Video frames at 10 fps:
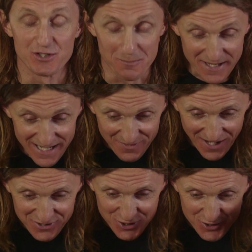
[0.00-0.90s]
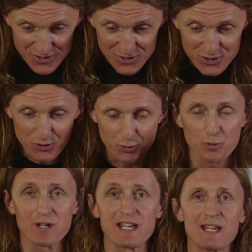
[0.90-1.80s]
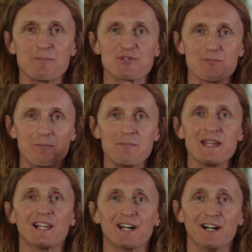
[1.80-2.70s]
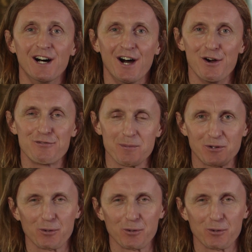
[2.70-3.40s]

To me, that just screams Mila from